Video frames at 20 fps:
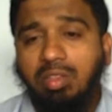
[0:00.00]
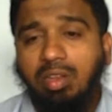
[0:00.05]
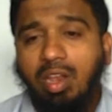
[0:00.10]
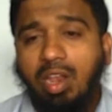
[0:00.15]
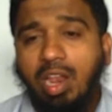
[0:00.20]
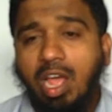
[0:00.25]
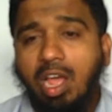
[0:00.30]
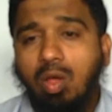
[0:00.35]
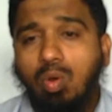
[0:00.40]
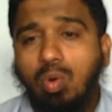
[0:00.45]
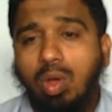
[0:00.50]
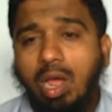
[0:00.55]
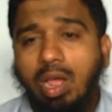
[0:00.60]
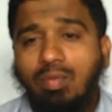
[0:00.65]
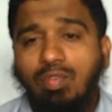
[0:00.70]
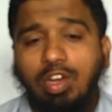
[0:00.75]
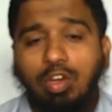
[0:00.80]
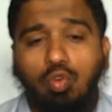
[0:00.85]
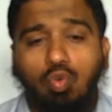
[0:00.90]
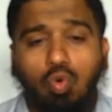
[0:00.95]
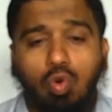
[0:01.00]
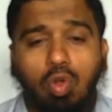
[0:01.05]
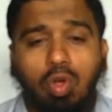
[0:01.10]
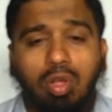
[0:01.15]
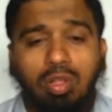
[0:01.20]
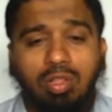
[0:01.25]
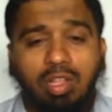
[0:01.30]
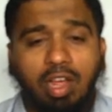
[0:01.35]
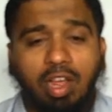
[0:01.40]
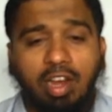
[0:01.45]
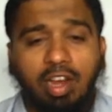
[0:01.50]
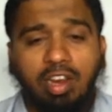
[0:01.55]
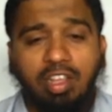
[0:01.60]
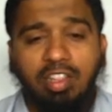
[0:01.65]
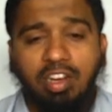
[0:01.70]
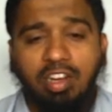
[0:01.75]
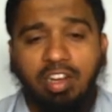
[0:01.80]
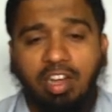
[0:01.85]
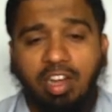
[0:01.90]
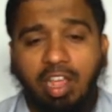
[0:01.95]
Now, I will draw the
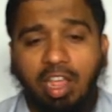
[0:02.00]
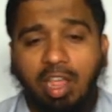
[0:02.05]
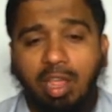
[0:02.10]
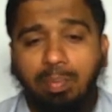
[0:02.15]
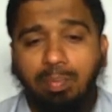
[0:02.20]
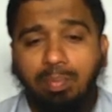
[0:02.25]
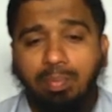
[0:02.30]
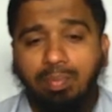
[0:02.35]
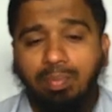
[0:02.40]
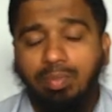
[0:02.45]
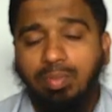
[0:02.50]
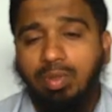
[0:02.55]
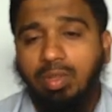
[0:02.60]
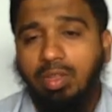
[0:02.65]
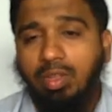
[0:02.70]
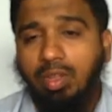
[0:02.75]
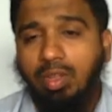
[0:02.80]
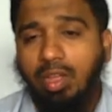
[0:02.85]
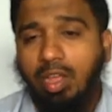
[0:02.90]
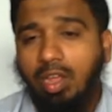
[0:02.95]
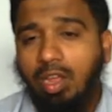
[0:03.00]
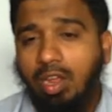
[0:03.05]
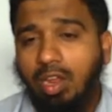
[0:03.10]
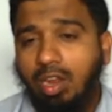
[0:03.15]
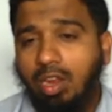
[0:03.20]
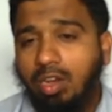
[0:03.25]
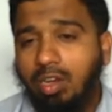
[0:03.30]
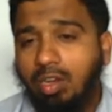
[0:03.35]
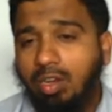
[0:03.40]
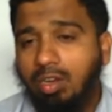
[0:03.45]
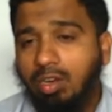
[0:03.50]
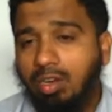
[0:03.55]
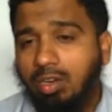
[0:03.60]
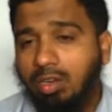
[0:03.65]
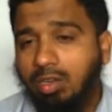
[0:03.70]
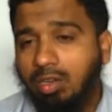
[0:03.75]
another tape and